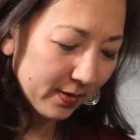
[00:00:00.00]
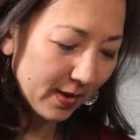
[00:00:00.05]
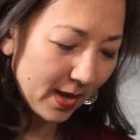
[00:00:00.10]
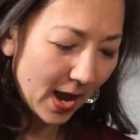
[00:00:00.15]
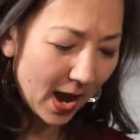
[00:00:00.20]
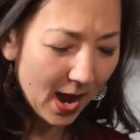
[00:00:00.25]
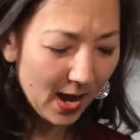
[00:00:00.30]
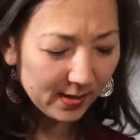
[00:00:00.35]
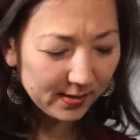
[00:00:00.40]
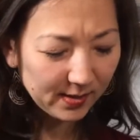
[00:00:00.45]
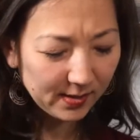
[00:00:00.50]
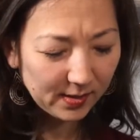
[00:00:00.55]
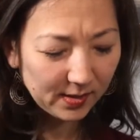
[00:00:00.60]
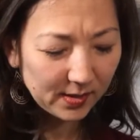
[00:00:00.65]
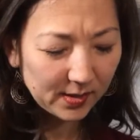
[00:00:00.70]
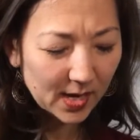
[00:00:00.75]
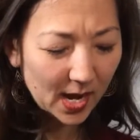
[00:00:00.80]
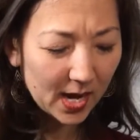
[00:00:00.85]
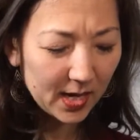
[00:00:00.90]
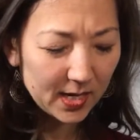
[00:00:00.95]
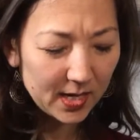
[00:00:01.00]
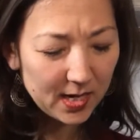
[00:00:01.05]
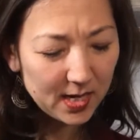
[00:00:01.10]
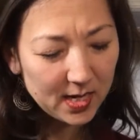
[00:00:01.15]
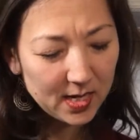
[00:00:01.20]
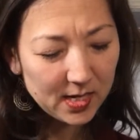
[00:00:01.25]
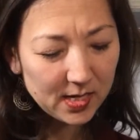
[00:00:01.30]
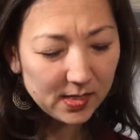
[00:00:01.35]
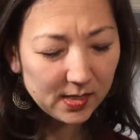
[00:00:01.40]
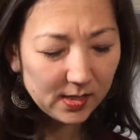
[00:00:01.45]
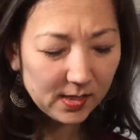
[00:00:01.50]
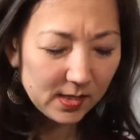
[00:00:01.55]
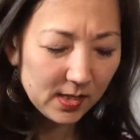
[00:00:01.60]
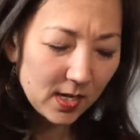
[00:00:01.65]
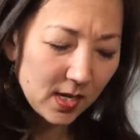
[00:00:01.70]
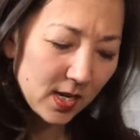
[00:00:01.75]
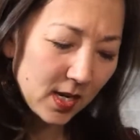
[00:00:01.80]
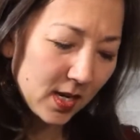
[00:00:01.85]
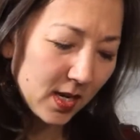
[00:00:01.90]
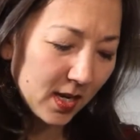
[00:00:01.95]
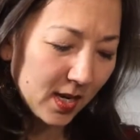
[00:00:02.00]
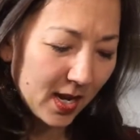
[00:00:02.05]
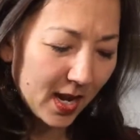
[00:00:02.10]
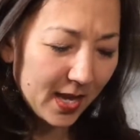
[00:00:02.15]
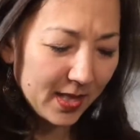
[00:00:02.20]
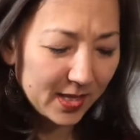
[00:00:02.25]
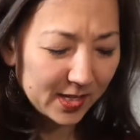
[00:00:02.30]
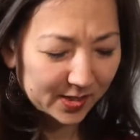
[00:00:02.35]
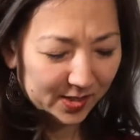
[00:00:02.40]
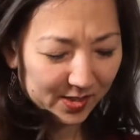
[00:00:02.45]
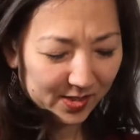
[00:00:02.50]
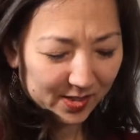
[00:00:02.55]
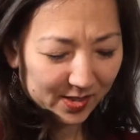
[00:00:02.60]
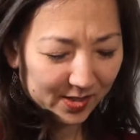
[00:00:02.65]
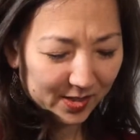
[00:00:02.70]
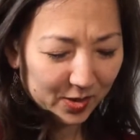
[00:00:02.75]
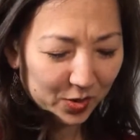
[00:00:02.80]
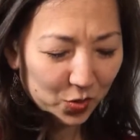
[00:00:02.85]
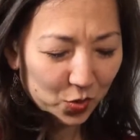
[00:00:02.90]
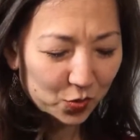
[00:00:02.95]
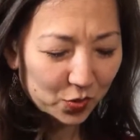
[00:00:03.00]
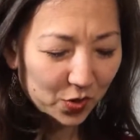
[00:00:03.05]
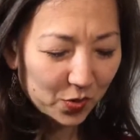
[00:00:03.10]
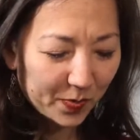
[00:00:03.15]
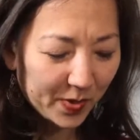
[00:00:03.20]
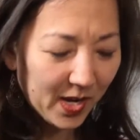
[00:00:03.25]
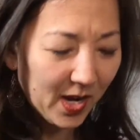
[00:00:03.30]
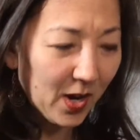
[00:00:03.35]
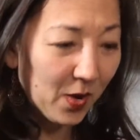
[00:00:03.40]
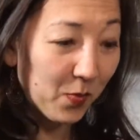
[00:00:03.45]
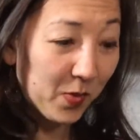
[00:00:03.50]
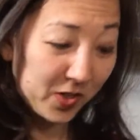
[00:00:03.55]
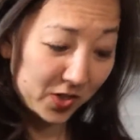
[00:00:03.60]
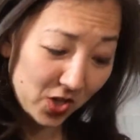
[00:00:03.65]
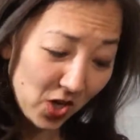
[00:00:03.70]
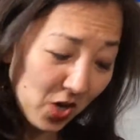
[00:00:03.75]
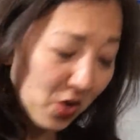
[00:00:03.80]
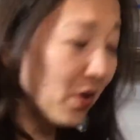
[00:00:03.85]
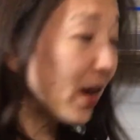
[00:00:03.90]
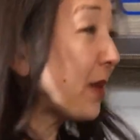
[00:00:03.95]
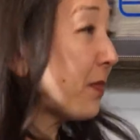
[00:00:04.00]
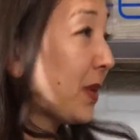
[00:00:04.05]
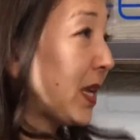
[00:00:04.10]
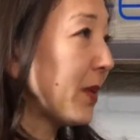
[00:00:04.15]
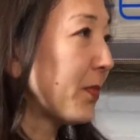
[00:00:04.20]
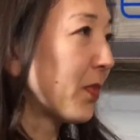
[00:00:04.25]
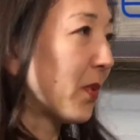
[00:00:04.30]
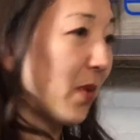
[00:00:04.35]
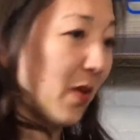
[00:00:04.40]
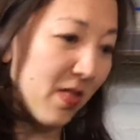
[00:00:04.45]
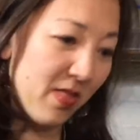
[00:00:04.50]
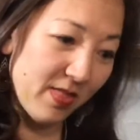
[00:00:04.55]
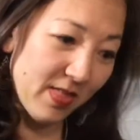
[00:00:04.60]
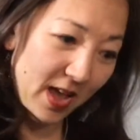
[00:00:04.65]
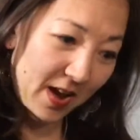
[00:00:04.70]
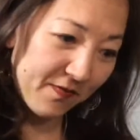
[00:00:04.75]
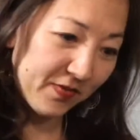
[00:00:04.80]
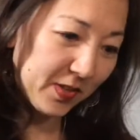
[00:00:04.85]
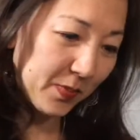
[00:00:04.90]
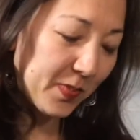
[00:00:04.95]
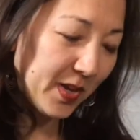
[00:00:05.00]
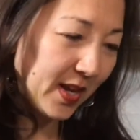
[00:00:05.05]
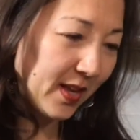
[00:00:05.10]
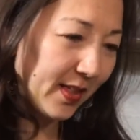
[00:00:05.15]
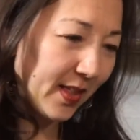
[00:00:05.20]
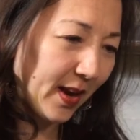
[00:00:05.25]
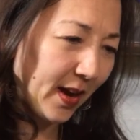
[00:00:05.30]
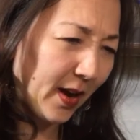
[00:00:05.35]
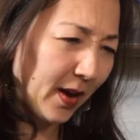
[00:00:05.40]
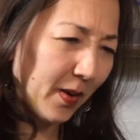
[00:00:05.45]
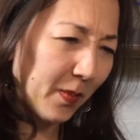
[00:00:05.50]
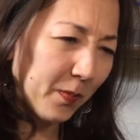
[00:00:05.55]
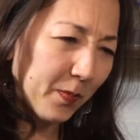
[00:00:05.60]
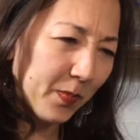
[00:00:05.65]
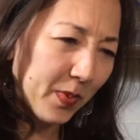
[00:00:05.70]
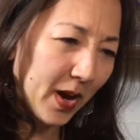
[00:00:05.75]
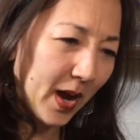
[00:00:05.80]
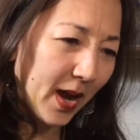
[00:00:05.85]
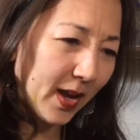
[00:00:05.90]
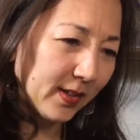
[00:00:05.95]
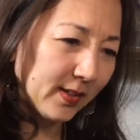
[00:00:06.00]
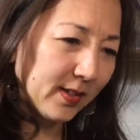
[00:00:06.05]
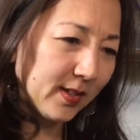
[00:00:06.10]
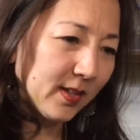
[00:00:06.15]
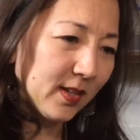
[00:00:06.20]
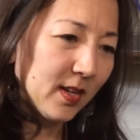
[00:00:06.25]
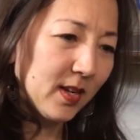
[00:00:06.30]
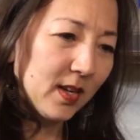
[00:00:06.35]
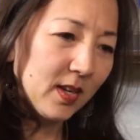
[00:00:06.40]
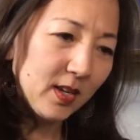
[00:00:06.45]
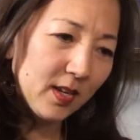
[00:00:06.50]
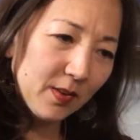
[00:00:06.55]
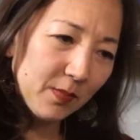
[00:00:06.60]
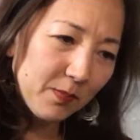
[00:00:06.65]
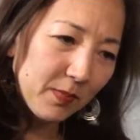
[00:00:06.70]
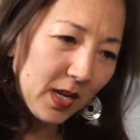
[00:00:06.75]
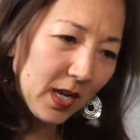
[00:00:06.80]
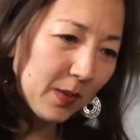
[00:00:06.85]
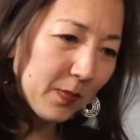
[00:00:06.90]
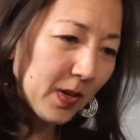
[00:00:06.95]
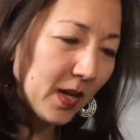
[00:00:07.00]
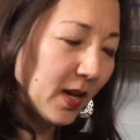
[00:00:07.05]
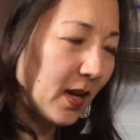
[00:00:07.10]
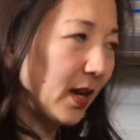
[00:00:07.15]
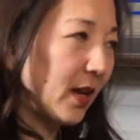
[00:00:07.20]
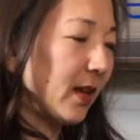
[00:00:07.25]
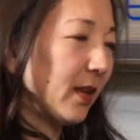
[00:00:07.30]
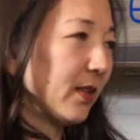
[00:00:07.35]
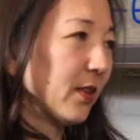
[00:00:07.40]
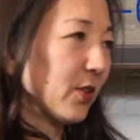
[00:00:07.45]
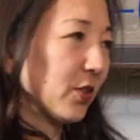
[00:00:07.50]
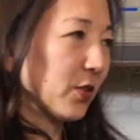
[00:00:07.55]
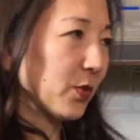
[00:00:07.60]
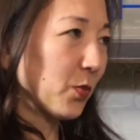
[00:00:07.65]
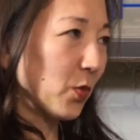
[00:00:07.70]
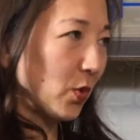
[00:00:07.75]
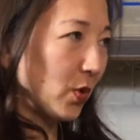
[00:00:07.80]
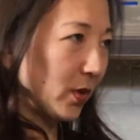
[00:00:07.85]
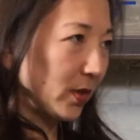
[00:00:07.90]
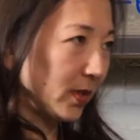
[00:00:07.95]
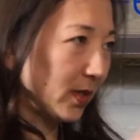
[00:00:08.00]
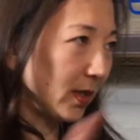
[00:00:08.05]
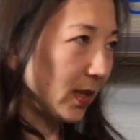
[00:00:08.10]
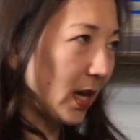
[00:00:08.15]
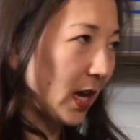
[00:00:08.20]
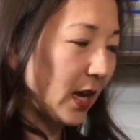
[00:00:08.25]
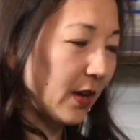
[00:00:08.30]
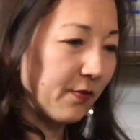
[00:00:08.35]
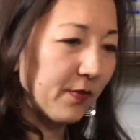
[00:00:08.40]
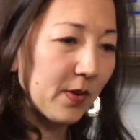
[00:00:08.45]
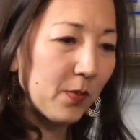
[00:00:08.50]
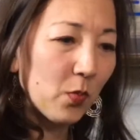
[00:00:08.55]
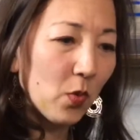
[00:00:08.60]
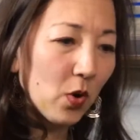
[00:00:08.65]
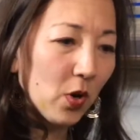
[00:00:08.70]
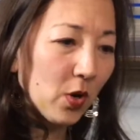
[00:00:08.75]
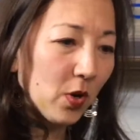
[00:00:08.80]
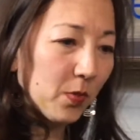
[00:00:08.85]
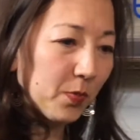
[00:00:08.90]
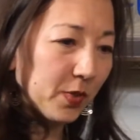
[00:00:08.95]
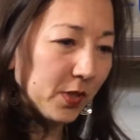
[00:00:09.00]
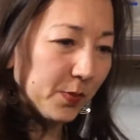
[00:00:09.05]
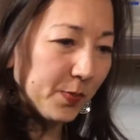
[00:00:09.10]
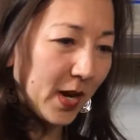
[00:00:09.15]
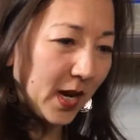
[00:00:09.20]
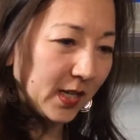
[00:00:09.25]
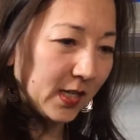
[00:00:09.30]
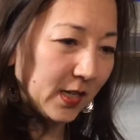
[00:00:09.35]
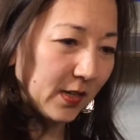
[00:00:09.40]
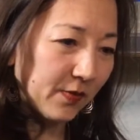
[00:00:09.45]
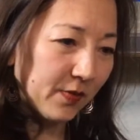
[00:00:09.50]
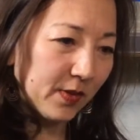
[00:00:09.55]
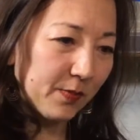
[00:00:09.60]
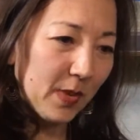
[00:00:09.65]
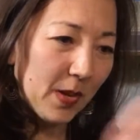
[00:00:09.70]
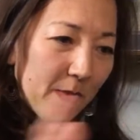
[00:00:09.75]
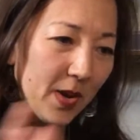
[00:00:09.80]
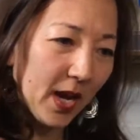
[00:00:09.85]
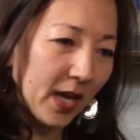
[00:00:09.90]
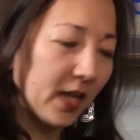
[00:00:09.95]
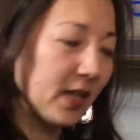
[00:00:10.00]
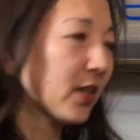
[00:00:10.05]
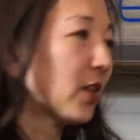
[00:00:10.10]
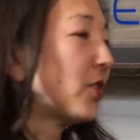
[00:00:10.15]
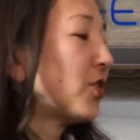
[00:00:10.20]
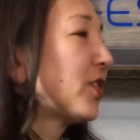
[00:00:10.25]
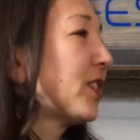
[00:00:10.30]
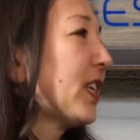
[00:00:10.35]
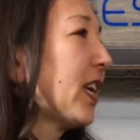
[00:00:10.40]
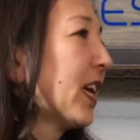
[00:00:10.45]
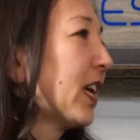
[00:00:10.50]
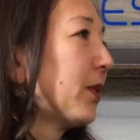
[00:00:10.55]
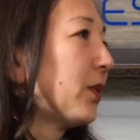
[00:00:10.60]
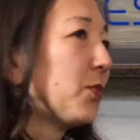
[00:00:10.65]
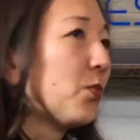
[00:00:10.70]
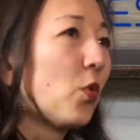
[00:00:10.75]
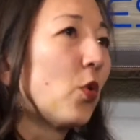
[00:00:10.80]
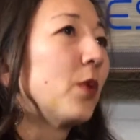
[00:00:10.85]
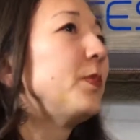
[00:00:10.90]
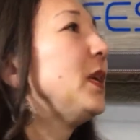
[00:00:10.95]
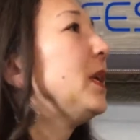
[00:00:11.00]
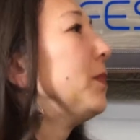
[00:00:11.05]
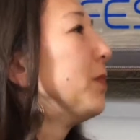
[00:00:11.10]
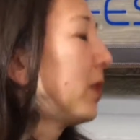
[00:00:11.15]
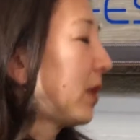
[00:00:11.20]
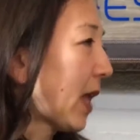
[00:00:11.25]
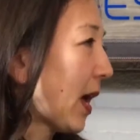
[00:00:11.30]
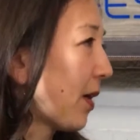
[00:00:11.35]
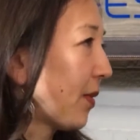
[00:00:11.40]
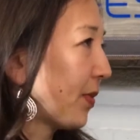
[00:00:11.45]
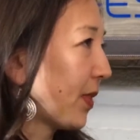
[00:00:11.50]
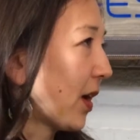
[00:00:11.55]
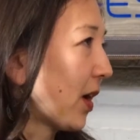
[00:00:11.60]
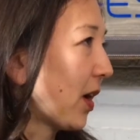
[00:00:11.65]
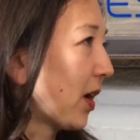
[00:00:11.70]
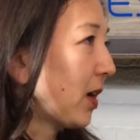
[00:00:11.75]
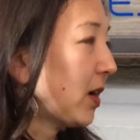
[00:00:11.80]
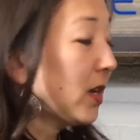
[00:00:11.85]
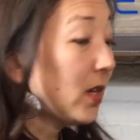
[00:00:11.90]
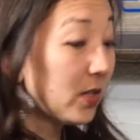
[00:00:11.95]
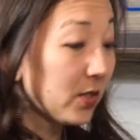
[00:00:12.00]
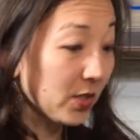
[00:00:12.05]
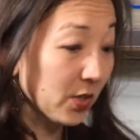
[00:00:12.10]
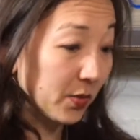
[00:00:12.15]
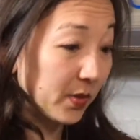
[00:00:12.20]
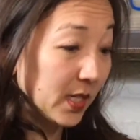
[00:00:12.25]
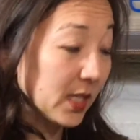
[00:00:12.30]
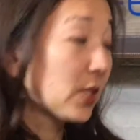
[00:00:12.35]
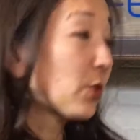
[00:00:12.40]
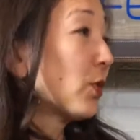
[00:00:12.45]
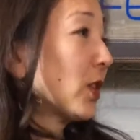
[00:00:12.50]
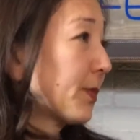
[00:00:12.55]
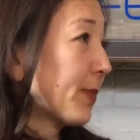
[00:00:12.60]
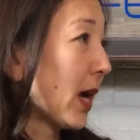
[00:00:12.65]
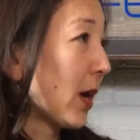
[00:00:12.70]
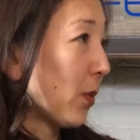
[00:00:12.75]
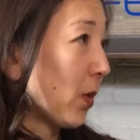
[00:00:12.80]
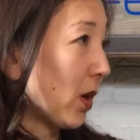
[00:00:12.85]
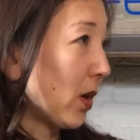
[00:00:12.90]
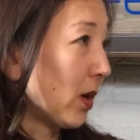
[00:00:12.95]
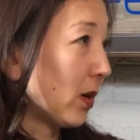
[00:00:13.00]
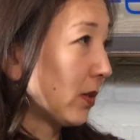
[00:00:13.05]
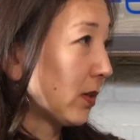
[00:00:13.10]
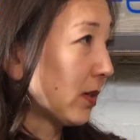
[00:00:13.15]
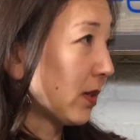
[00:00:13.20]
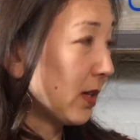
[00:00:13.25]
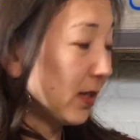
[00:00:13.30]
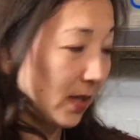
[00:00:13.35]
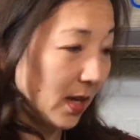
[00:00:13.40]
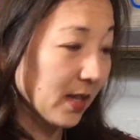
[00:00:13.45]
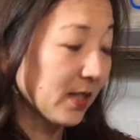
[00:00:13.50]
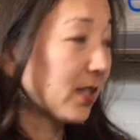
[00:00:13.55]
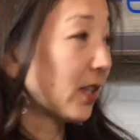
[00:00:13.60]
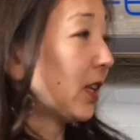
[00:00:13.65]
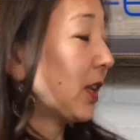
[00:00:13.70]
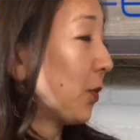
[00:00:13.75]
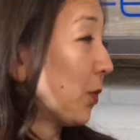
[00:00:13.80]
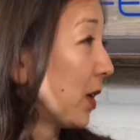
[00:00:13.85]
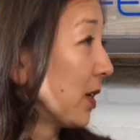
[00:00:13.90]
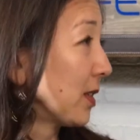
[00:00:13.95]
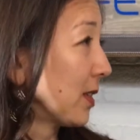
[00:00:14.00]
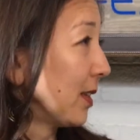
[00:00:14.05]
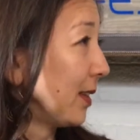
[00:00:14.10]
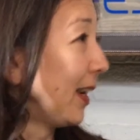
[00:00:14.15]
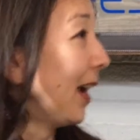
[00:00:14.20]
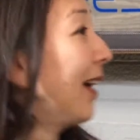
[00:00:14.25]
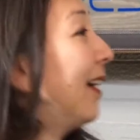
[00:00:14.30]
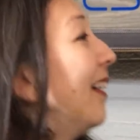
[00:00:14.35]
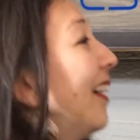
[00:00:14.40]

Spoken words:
class techies and this little group here, which are great people, love to be there, but maybe there's more to life and more perspective, and maybe I can understand more people out there. So this was my world until it wasn't. Yeah.